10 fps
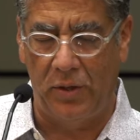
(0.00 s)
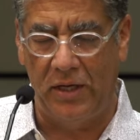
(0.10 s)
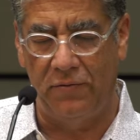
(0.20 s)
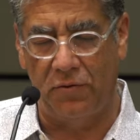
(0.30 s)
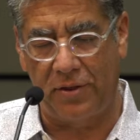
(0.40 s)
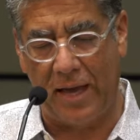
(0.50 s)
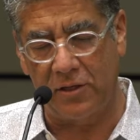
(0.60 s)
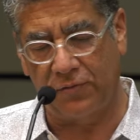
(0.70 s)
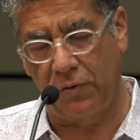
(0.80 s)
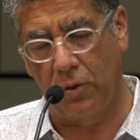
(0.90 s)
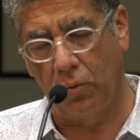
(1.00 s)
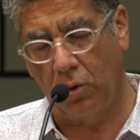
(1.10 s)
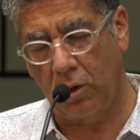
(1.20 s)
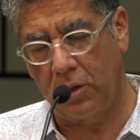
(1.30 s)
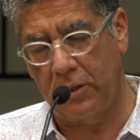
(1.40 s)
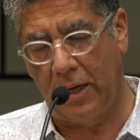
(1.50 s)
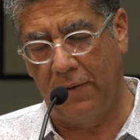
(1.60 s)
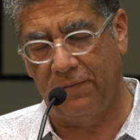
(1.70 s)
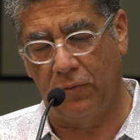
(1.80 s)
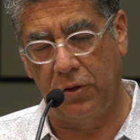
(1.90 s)
We give you thanks for your word
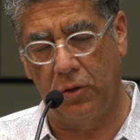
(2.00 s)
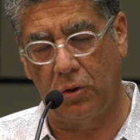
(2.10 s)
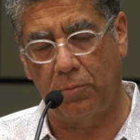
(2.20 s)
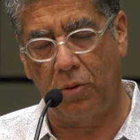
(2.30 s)
and for your